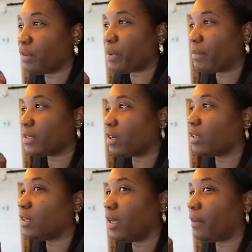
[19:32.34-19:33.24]
We'll probably
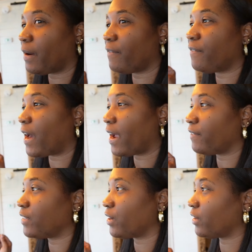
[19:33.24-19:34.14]
start cooking about
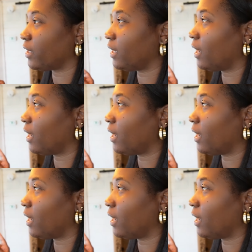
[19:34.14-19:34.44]
5.30.